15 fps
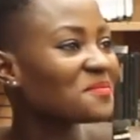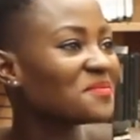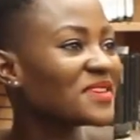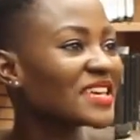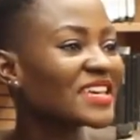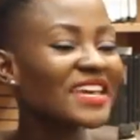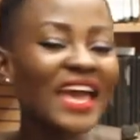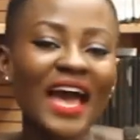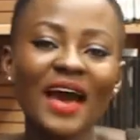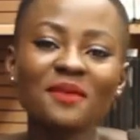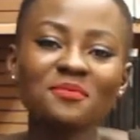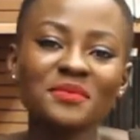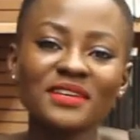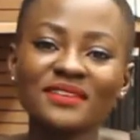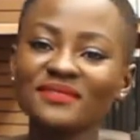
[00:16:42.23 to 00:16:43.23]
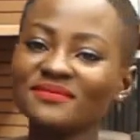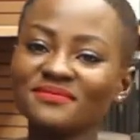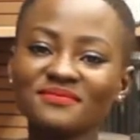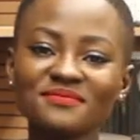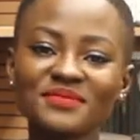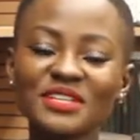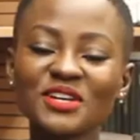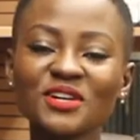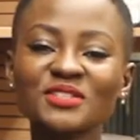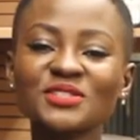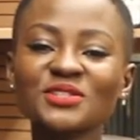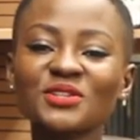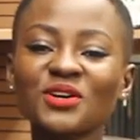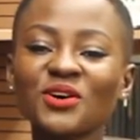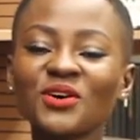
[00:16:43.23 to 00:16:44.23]
Be happy. Because
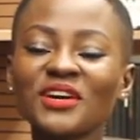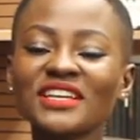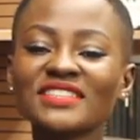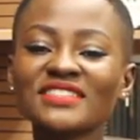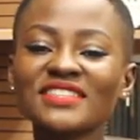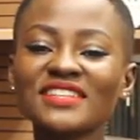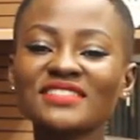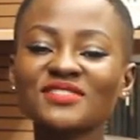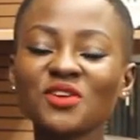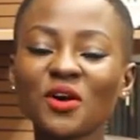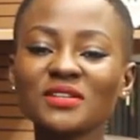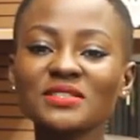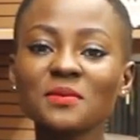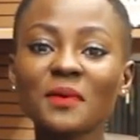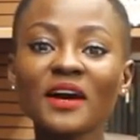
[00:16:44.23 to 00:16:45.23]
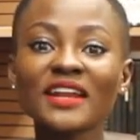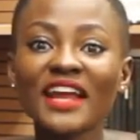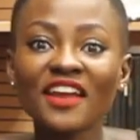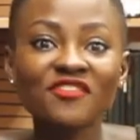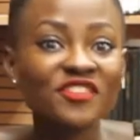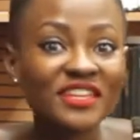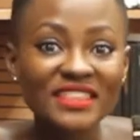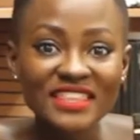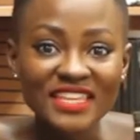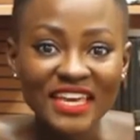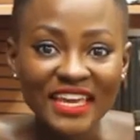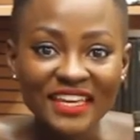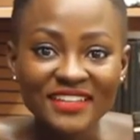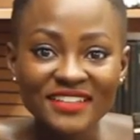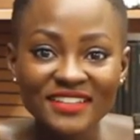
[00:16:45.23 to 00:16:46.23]
you know it, it talks about
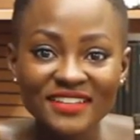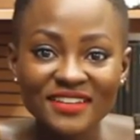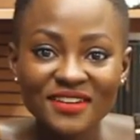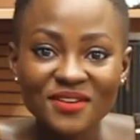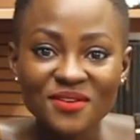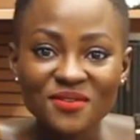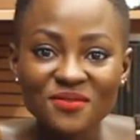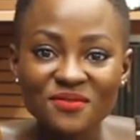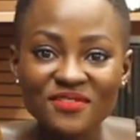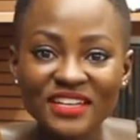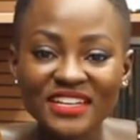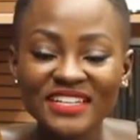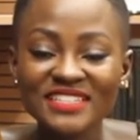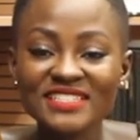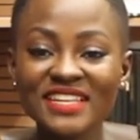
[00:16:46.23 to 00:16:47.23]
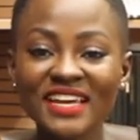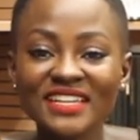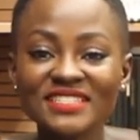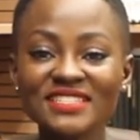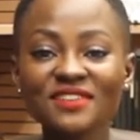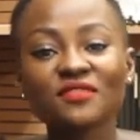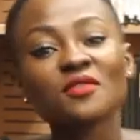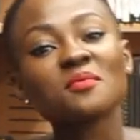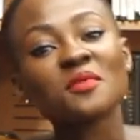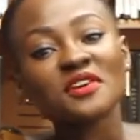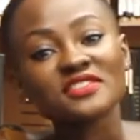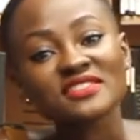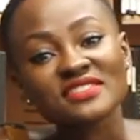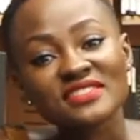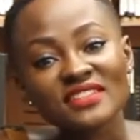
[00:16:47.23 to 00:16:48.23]
everything, whether it's negative or
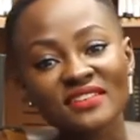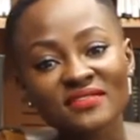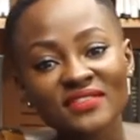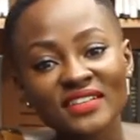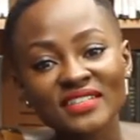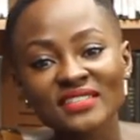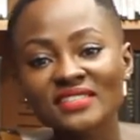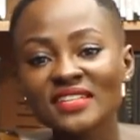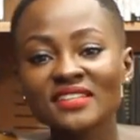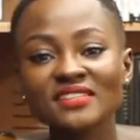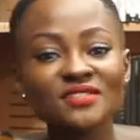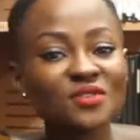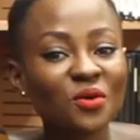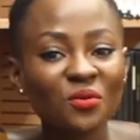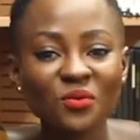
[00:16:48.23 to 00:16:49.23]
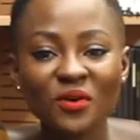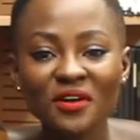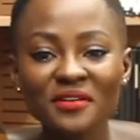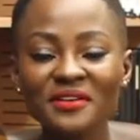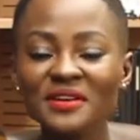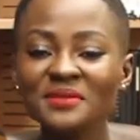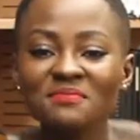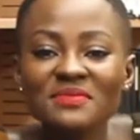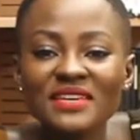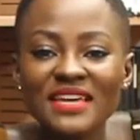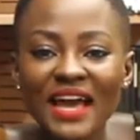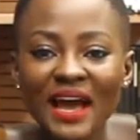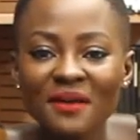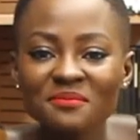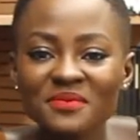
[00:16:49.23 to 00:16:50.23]
positive, and it says don't worry, be
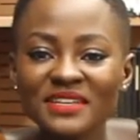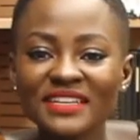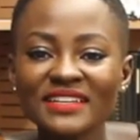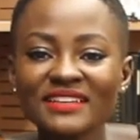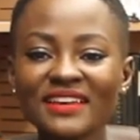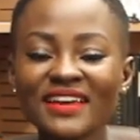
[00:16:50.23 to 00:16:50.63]
happy.